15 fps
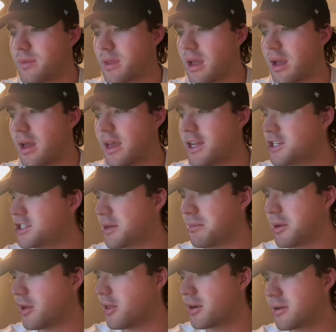EJ
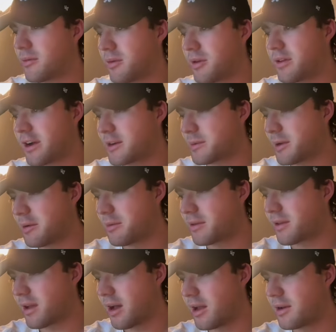Miller, we talked about him a
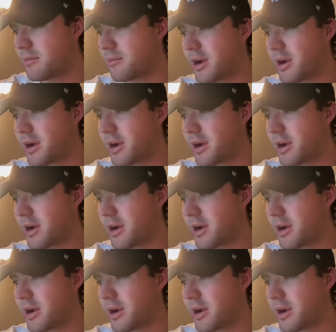ton.